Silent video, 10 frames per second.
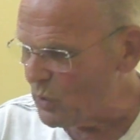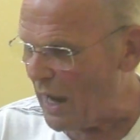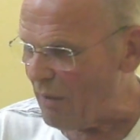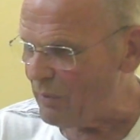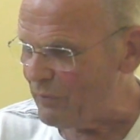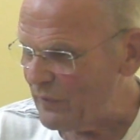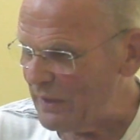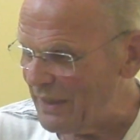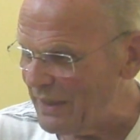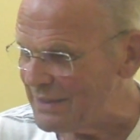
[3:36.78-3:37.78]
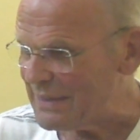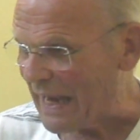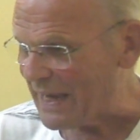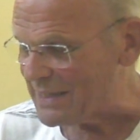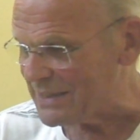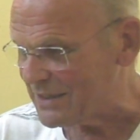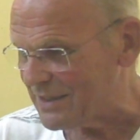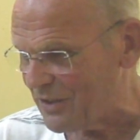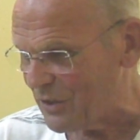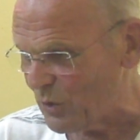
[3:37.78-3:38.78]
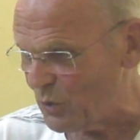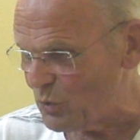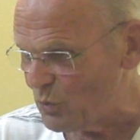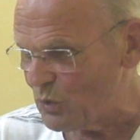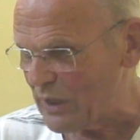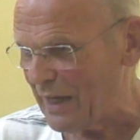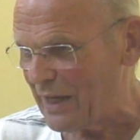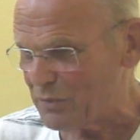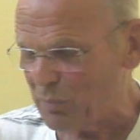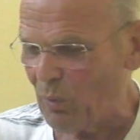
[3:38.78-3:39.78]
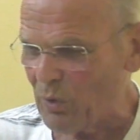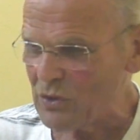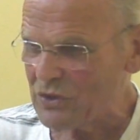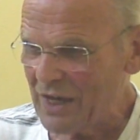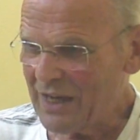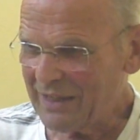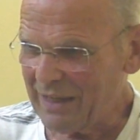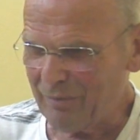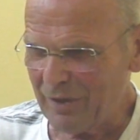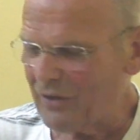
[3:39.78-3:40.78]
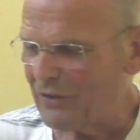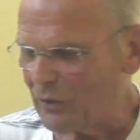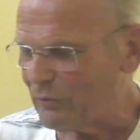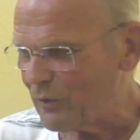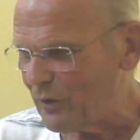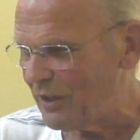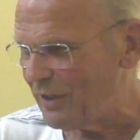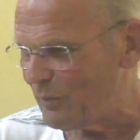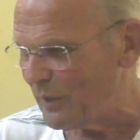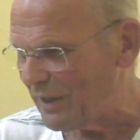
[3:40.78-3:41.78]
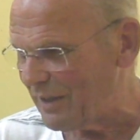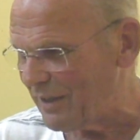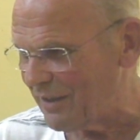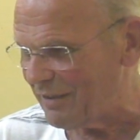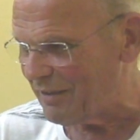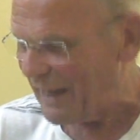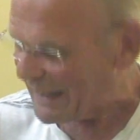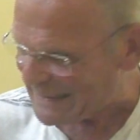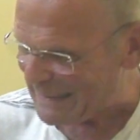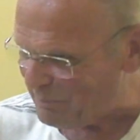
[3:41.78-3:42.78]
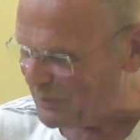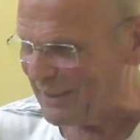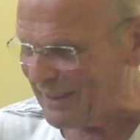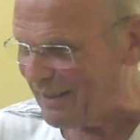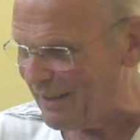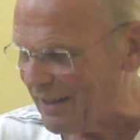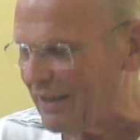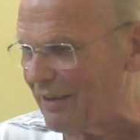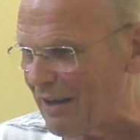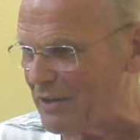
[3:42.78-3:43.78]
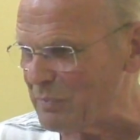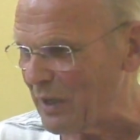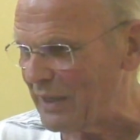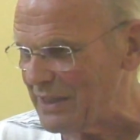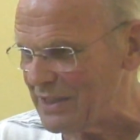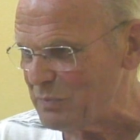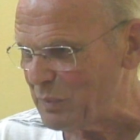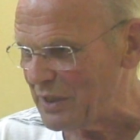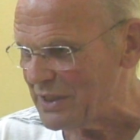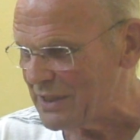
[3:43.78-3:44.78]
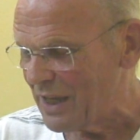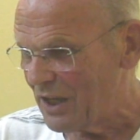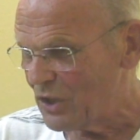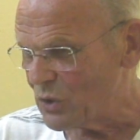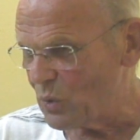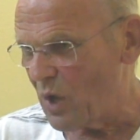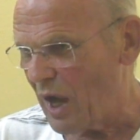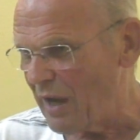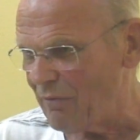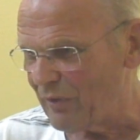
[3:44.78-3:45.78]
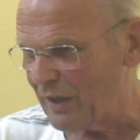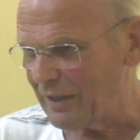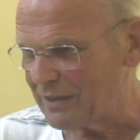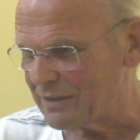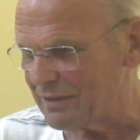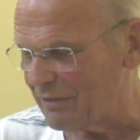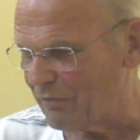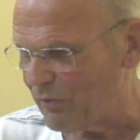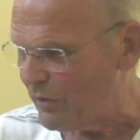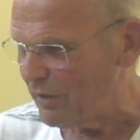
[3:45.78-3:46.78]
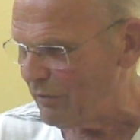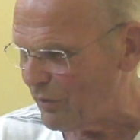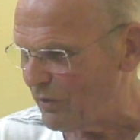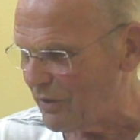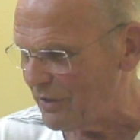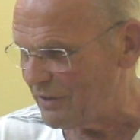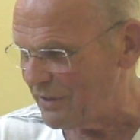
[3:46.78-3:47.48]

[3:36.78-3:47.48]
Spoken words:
our feelings as youth and as boys, they were not very well accepted and recognized by these priests. So I felt very, very